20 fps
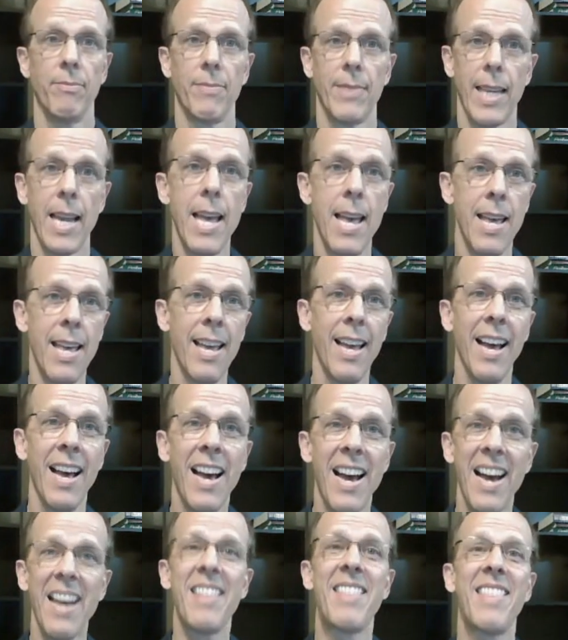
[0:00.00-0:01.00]

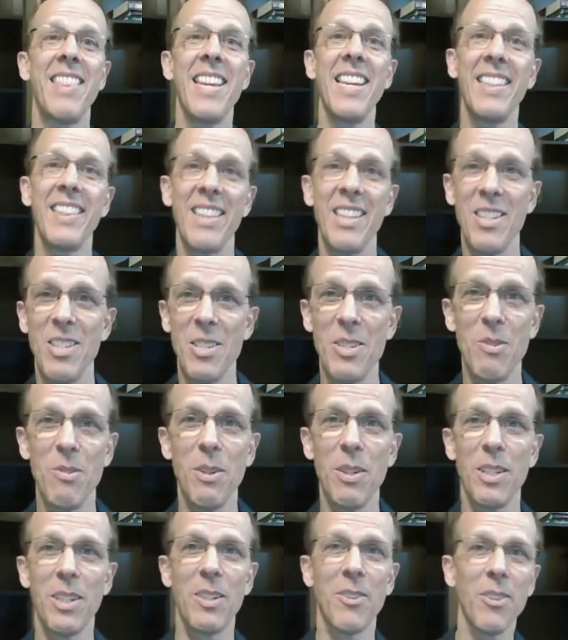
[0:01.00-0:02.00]
I think that you
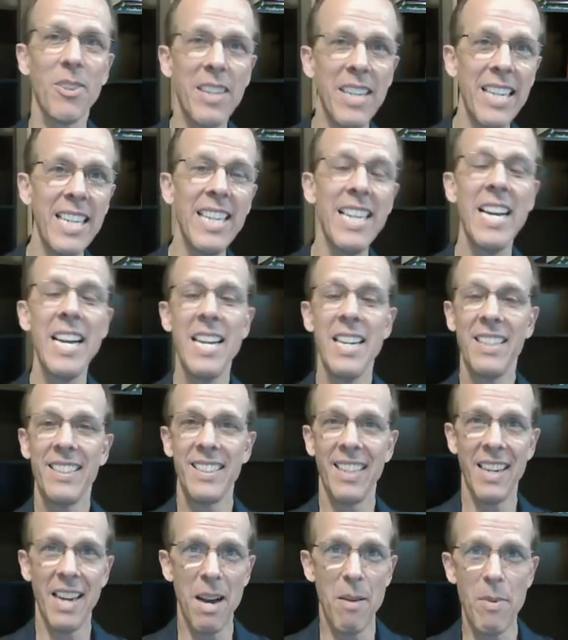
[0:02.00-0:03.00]
would agree
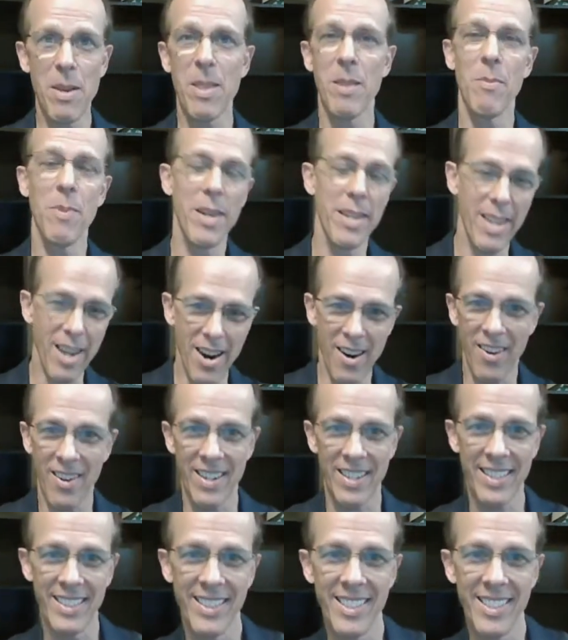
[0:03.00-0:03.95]
that I'm in the minority.